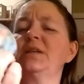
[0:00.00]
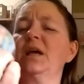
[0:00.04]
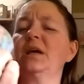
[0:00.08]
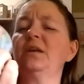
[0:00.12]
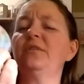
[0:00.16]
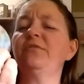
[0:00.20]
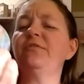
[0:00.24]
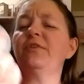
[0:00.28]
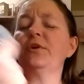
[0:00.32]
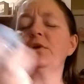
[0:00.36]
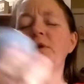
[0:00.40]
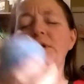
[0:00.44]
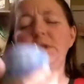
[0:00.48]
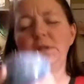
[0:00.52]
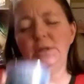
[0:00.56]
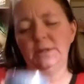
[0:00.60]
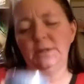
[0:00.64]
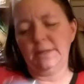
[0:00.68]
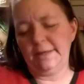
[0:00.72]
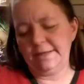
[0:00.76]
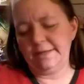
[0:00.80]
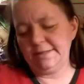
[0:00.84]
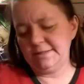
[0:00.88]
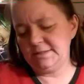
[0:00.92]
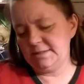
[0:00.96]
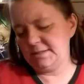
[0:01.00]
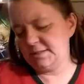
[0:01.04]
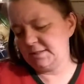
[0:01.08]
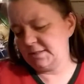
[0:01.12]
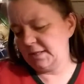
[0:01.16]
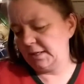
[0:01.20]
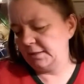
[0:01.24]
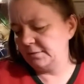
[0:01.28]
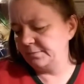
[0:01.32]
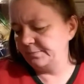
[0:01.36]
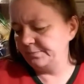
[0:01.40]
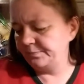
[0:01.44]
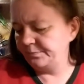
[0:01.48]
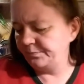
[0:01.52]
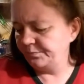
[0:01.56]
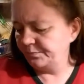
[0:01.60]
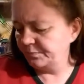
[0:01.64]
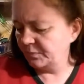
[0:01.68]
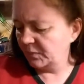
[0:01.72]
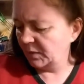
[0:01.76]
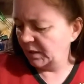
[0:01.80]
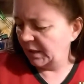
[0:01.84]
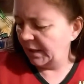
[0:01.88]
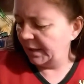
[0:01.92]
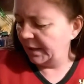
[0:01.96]
got a very light scent.
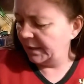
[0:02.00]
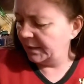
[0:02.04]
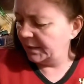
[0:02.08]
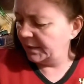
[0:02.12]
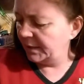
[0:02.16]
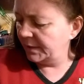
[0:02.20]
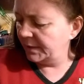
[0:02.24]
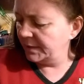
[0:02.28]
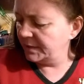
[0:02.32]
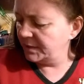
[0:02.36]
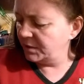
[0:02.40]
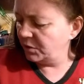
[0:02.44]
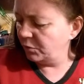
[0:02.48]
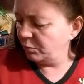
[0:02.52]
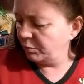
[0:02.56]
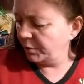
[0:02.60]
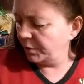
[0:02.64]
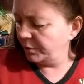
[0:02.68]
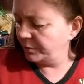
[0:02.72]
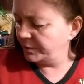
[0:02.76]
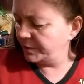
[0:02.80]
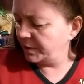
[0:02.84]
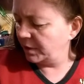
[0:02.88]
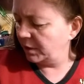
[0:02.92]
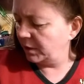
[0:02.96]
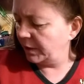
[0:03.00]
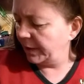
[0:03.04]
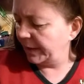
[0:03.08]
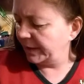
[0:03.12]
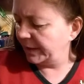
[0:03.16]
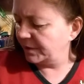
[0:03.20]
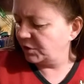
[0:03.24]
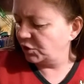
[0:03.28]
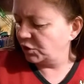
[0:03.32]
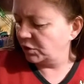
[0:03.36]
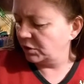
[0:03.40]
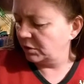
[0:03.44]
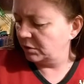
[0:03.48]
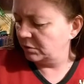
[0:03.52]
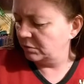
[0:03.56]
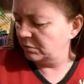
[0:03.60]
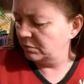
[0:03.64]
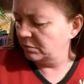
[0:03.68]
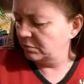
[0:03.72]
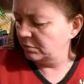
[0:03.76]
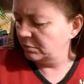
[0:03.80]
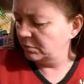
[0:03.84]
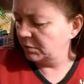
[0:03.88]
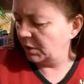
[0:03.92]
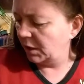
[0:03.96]
And it is the Rose
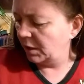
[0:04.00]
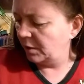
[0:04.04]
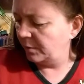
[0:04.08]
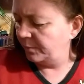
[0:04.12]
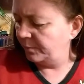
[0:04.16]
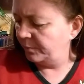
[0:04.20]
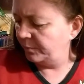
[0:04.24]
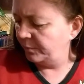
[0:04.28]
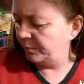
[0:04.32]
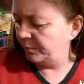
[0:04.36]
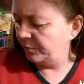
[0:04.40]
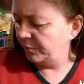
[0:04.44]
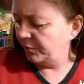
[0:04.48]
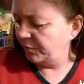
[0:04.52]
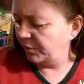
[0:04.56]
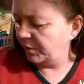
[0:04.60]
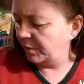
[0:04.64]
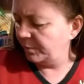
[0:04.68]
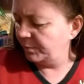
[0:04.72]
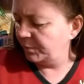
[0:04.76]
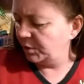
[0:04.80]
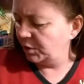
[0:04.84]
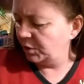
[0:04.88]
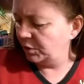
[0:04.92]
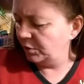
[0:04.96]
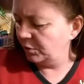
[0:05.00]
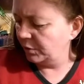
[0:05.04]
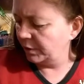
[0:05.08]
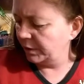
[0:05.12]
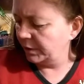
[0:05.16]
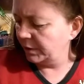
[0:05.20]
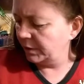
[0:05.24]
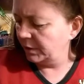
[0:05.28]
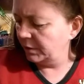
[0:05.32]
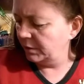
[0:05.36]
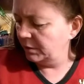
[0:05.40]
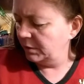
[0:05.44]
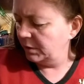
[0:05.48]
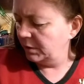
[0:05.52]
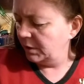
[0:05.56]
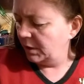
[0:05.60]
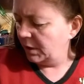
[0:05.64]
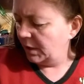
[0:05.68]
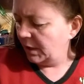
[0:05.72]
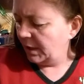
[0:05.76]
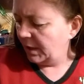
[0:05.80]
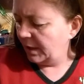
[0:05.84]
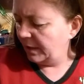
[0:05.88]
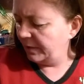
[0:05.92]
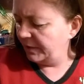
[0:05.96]
Collection from New York.
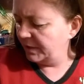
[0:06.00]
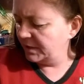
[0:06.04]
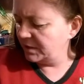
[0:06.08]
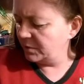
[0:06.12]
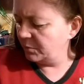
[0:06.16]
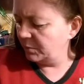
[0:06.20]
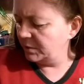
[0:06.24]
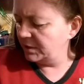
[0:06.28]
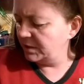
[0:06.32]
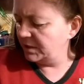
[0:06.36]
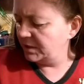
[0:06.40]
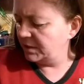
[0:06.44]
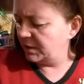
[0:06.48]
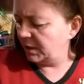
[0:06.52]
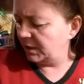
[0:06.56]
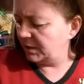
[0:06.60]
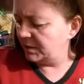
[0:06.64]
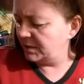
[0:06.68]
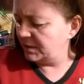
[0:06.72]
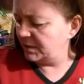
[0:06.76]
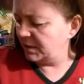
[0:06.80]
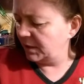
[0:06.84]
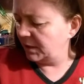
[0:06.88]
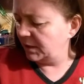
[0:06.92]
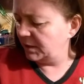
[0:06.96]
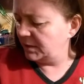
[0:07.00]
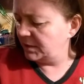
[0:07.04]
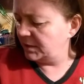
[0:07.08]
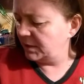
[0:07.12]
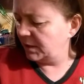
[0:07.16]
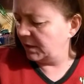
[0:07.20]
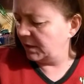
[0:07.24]
And this one says it's